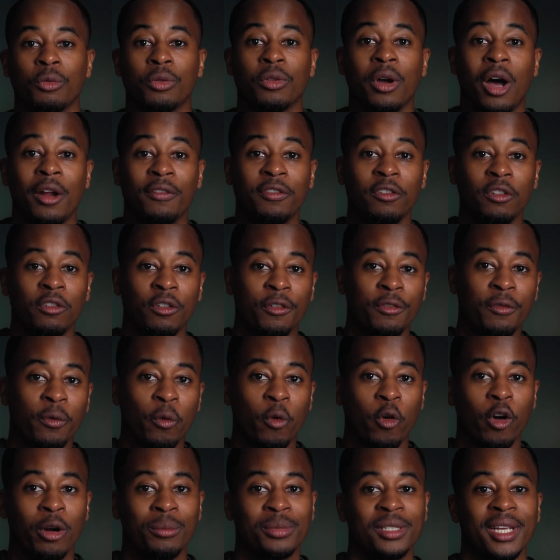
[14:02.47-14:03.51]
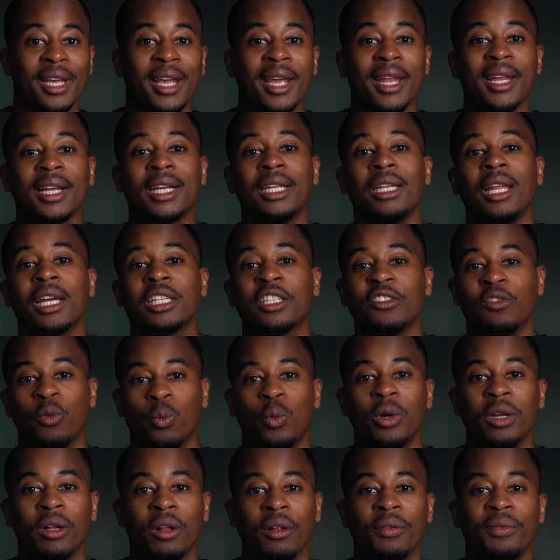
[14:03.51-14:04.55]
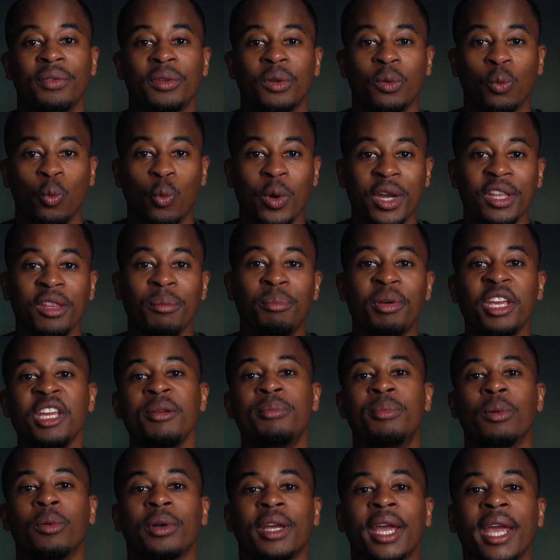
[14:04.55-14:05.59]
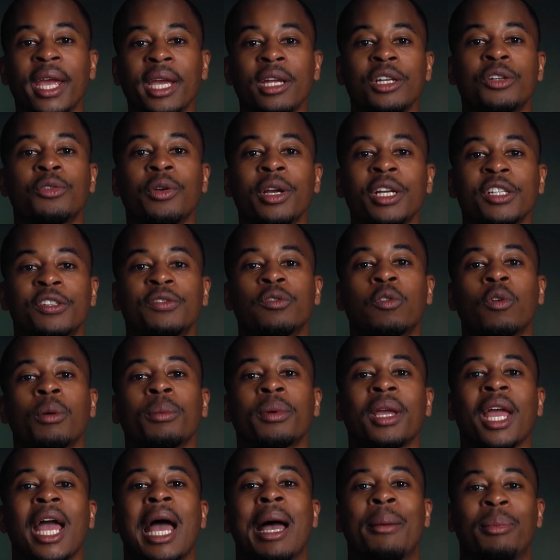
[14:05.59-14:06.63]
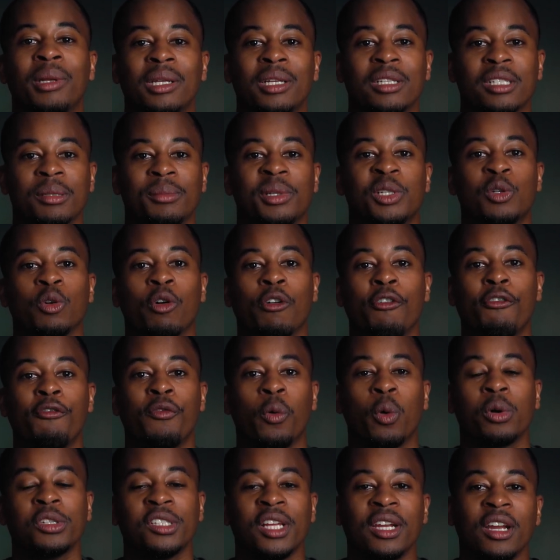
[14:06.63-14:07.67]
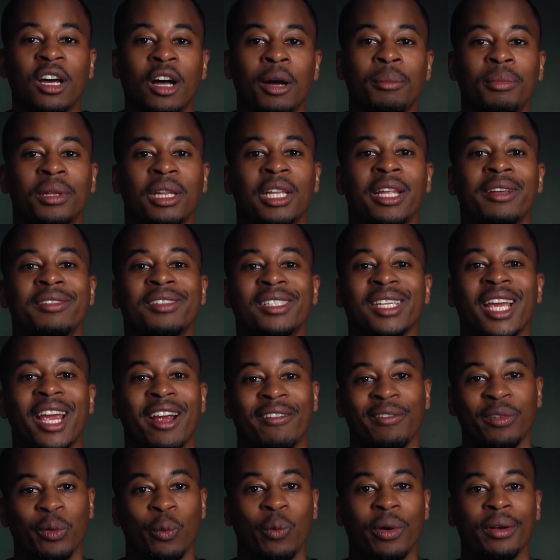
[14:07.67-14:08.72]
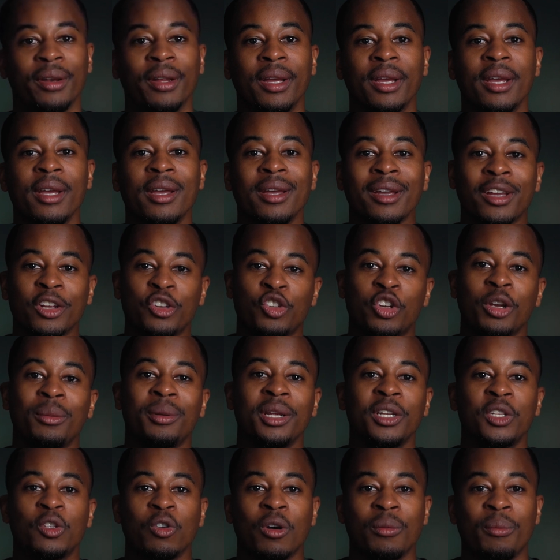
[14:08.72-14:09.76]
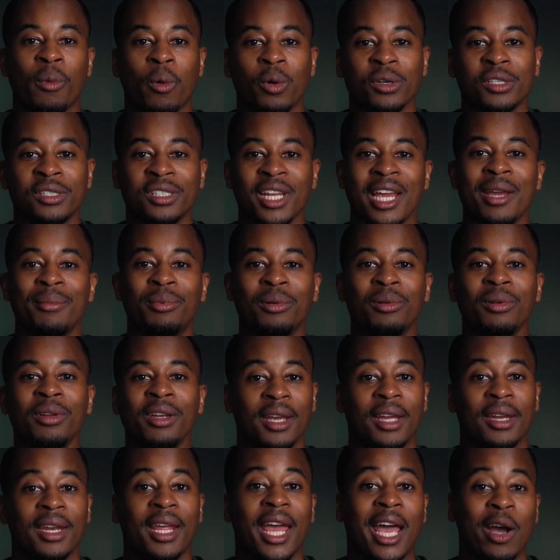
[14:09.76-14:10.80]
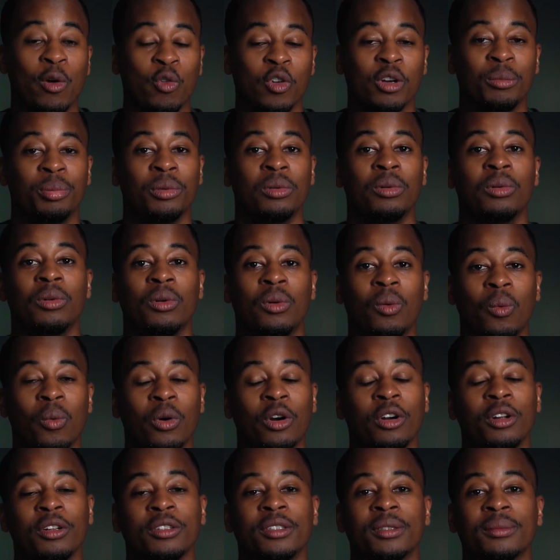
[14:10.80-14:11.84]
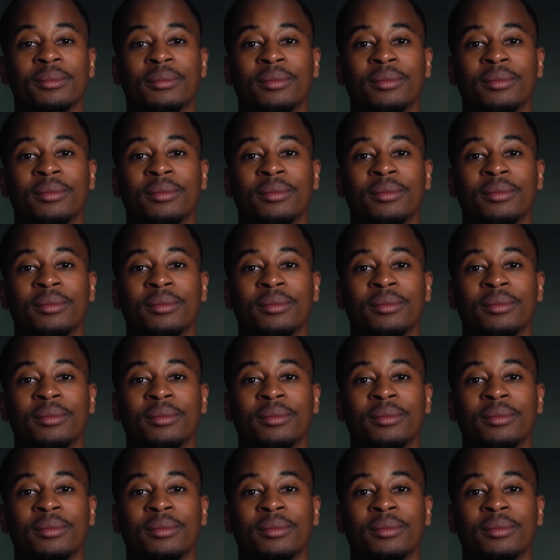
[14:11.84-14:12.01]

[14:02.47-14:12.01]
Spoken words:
thoughtful reforms and collective will, we the people can transform capitalism into a force that uplifts everyone, contributing to a more stable and equitable world.